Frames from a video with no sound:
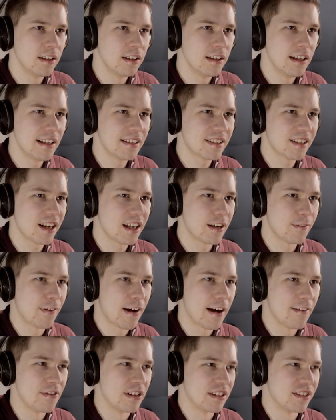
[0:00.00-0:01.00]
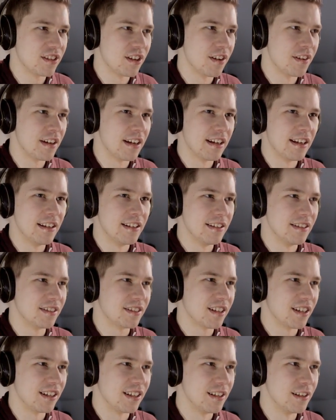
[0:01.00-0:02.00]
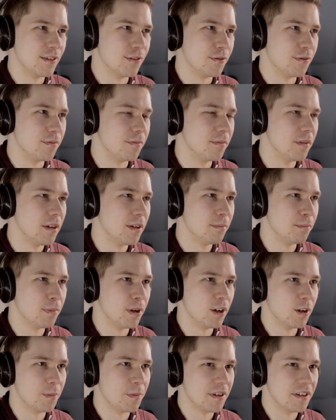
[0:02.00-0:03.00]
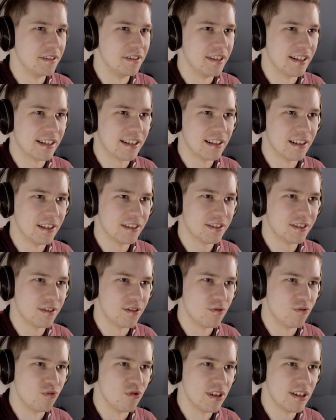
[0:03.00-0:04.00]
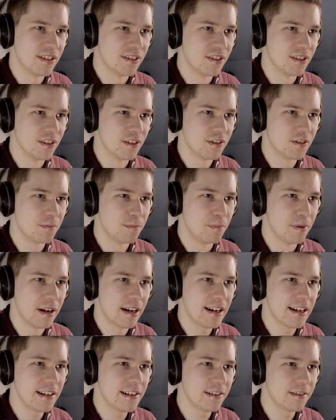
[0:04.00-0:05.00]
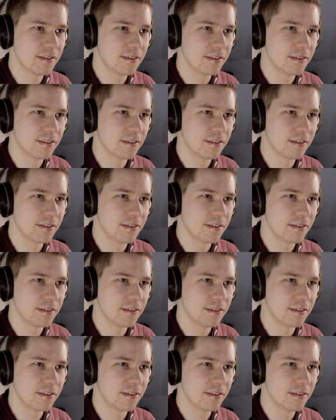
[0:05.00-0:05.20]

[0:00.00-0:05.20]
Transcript: Let's kind of have it so that it is kind of perpendicular to the research bay.